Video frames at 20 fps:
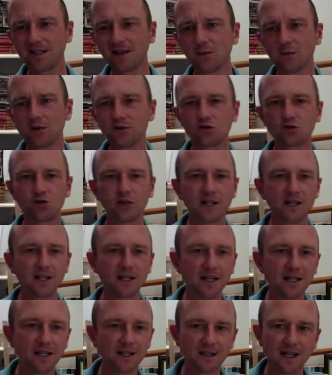with treading
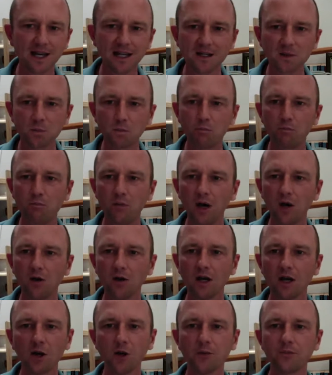in? That is
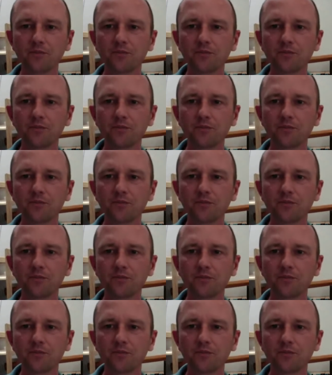polo.